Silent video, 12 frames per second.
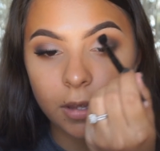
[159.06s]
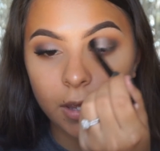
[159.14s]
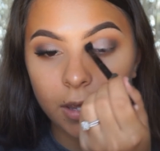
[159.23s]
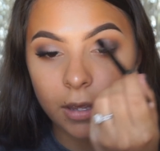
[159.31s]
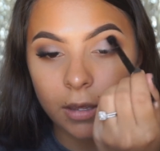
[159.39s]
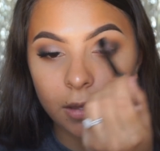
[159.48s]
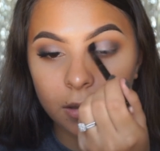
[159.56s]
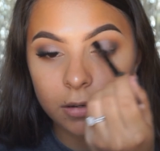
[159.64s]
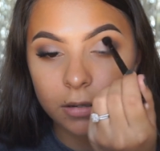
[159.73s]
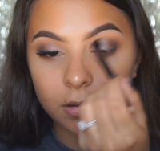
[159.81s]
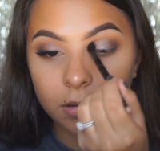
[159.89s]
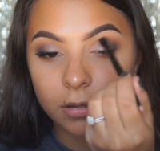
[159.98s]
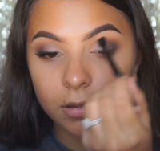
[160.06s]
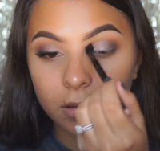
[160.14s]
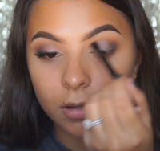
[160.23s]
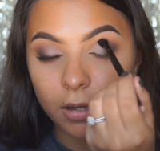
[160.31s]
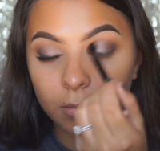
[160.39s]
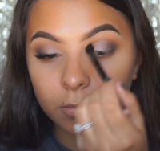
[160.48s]
and
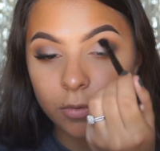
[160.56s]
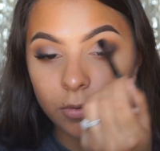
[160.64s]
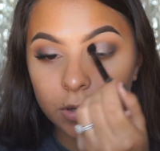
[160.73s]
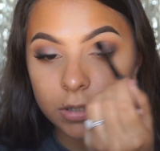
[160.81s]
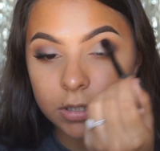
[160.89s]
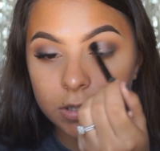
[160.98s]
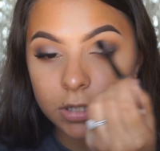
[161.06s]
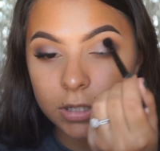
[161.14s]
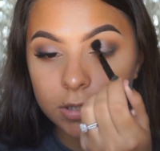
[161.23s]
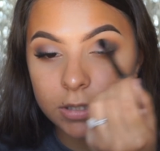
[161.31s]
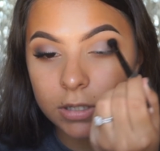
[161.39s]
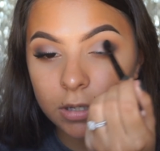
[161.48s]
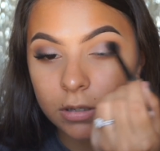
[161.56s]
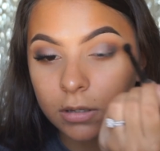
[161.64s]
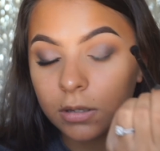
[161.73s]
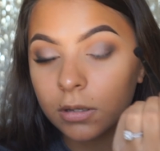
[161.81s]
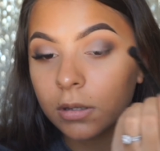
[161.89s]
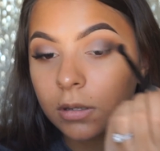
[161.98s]
I'm going to just
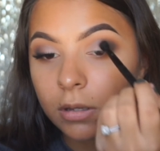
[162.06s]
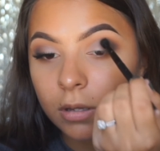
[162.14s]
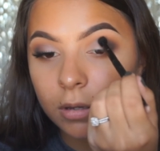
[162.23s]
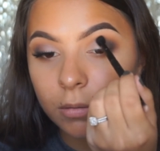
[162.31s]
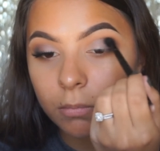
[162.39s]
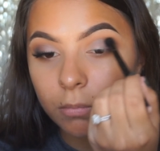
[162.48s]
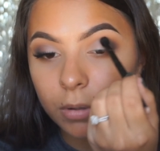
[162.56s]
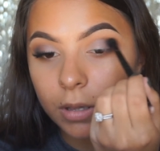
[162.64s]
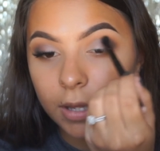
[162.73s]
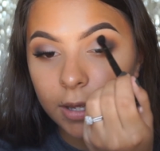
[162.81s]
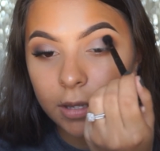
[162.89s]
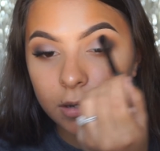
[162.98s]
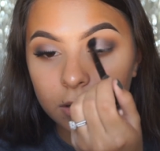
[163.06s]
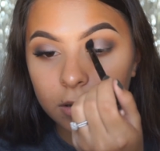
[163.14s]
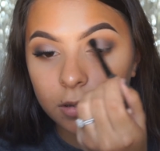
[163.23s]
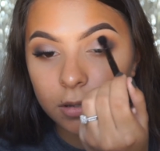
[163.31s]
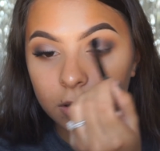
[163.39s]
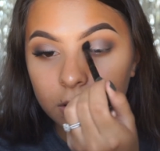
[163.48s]
blend
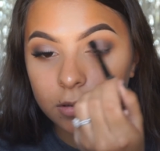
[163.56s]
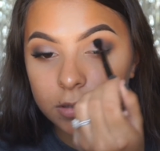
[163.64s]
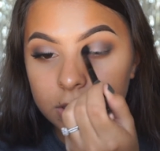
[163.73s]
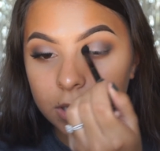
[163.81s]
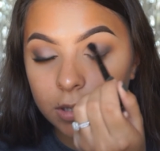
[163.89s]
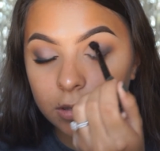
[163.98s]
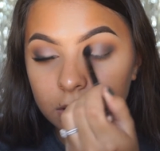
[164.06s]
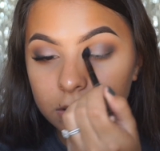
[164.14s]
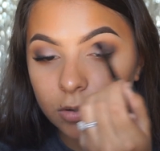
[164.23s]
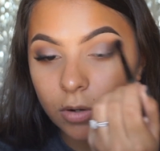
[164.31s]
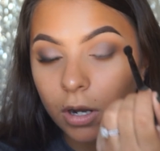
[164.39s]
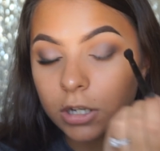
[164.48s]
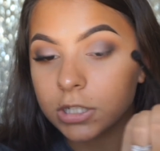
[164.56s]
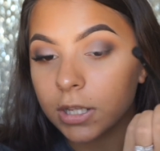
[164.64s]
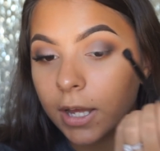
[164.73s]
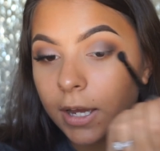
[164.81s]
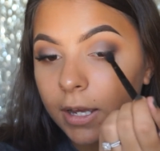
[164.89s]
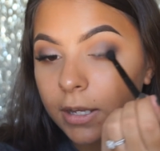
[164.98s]
so that there's no harsh
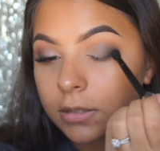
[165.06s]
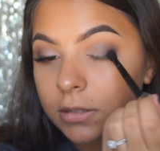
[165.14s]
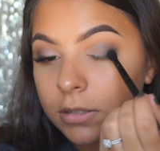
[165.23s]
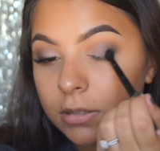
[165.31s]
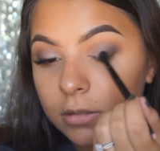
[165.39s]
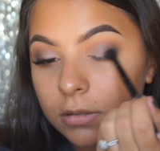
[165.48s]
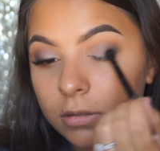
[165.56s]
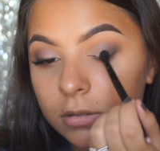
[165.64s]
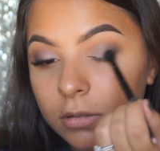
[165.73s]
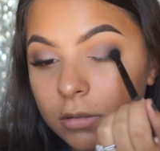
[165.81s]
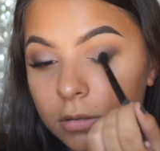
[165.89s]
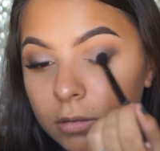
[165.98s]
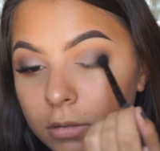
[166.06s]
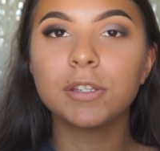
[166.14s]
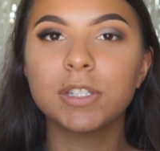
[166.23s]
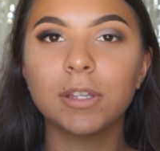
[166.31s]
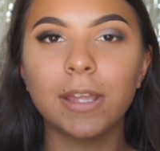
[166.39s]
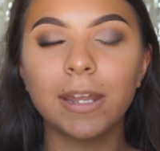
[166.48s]
lines.
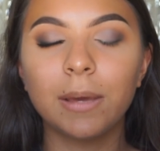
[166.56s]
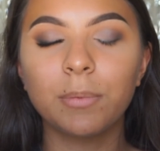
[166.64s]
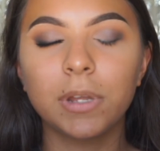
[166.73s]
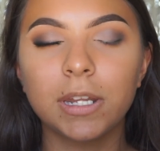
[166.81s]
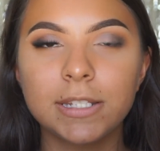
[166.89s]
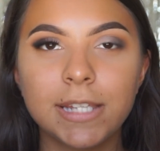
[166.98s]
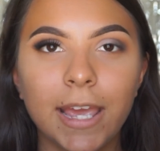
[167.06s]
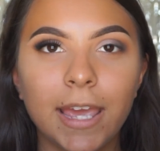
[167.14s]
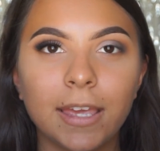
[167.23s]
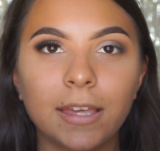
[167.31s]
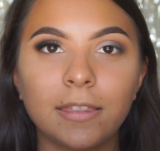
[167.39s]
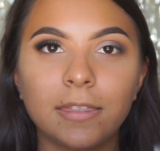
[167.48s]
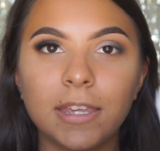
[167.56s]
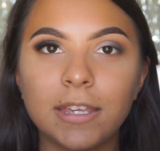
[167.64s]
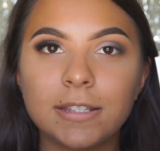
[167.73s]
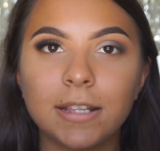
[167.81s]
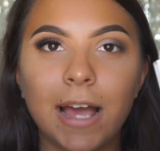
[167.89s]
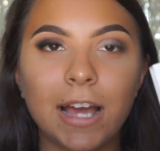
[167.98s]
So then I'm gonna take
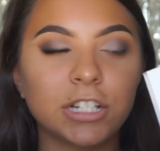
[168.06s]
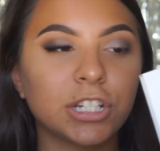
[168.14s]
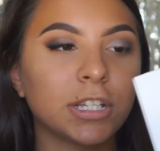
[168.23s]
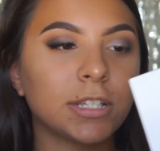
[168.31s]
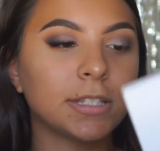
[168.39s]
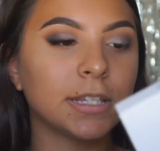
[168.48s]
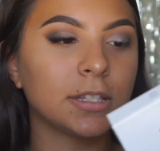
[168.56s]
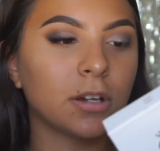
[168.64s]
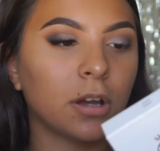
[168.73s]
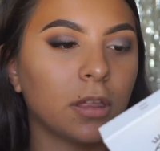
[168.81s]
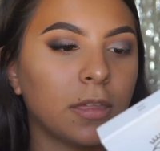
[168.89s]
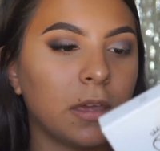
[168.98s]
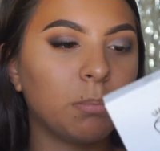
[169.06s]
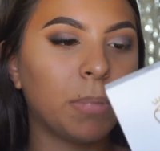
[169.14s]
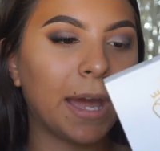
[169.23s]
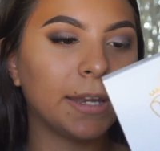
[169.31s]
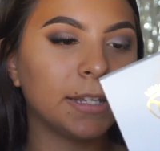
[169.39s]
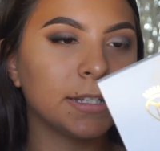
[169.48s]
these lashes. These are the
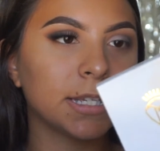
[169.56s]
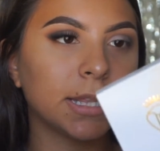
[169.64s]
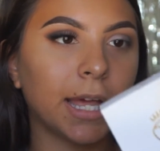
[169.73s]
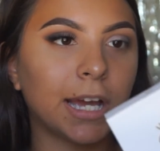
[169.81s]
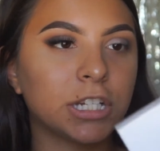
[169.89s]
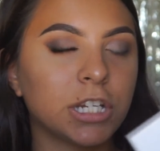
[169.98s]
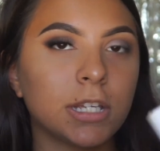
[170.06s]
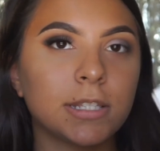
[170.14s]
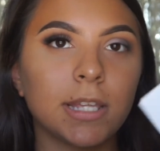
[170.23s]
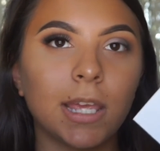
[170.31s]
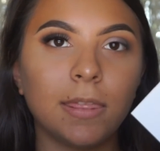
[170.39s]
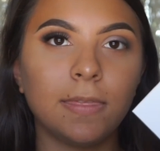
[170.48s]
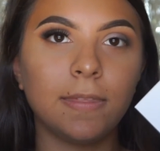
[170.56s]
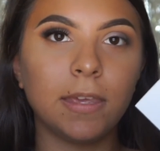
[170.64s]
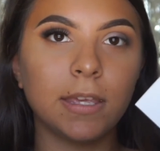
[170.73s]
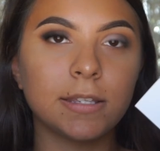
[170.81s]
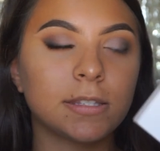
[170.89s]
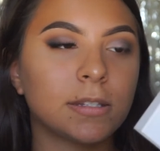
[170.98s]
Baddington lashes in
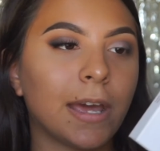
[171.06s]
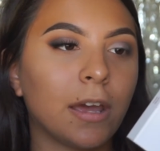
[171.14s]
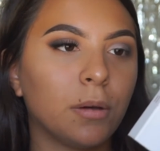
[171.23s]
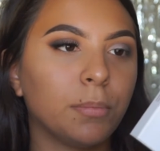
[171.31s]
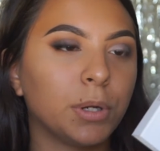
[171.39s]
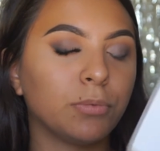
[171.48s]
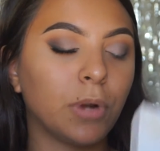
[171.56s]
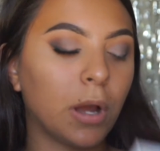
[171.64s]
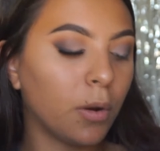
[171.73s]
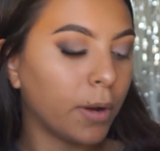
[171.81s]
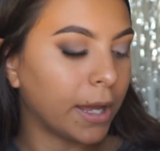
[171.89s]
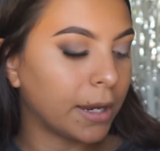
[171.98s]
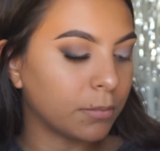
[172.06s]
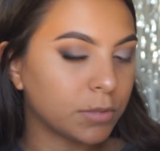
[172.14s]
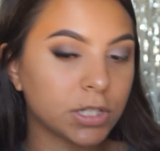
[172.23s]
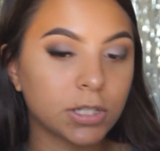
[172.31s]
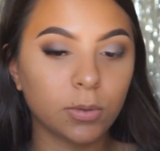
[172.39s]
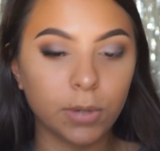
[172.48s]
the style Monroe, and I'm
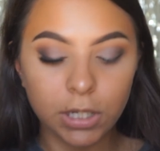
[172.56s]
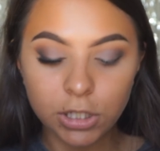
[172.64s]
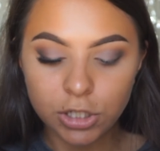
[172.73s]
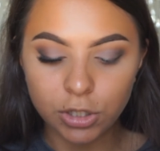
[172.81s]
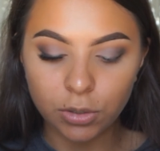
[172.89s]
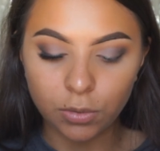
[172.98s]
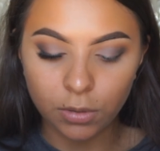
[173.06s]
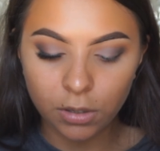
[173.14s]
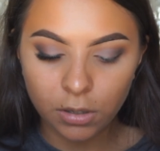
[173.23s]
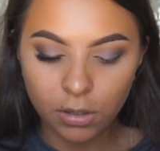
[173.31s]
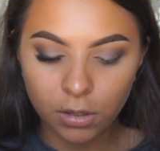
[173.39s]
just going to